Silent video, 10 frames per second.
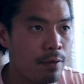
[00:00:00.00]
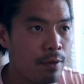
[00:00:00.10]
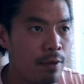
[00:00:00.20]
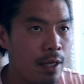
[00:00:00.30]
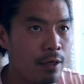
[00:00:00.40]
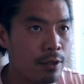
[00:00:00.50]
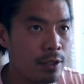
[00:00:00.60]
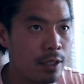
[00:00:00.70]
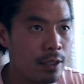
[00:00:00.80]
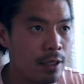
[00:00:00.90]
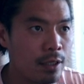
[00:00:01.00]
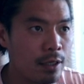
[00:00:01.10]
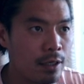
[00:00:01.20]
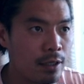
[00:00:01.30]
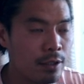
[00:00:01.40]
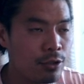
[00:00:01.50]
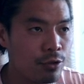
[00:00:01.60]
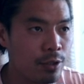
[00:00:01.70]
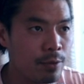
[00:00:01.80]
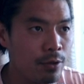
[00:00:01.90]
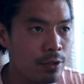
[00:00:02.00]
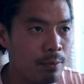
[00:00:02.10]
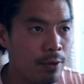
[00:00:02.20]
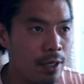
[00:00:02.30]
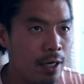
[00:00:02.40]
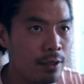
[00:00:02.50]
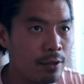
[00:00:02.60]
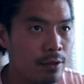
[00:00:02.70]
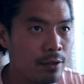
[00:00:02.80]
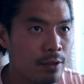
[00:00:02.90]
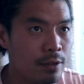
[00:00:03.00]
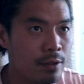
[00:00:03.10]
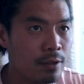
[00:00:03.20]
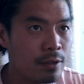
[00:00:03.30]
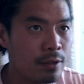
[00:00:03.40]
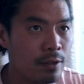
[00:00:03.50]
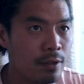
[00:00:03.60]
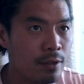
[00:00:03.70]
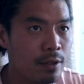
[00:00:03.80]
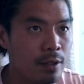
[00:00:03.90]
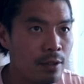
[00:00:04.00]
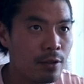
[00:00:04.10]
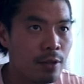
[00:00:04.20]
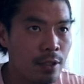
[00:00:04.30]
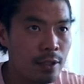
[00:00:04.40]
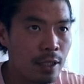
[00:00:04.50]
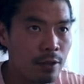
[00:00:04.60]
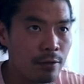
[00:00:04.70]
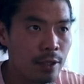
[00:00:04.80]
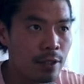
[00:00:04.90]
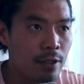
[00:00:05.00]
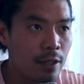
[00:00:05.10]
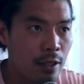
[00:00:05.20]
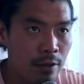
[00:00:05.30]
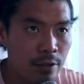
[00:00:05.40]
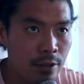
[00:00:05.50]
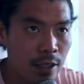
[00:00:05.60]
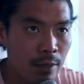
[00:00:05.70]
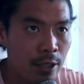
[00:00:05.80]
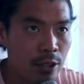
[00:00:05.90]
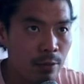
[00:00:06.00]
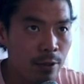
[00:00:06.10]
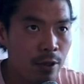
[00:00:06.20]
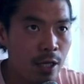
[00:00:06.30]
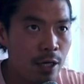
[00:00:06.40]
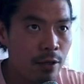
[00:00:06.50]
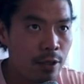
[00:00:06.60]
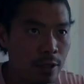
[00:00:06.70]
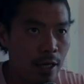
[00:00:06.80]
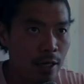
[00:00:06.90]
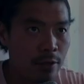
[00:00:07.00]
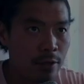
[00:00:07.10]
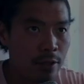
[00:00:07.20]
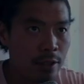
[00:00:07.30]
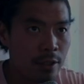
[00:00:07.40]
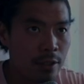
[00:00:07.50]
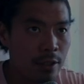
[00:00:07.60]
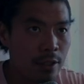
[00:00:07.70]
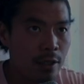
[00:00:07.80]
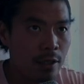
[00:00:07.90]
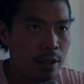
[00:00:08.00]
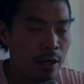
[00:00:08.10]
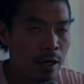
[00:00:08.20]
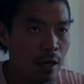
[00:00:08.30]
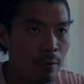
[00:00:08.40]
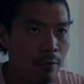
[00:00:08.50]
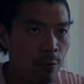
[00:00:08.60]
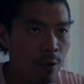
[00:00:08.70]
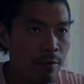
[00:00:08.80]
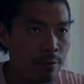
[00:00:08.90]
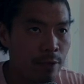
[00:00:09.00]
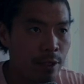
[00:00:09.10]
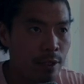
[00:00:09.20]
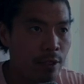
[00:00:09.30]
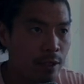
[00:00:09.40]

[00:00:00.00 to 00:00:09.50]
now there's like an extreme nose up on the angle. Look at this angle right here. Oh, this is not matched up well. Look angle on this. Before I even release it, it's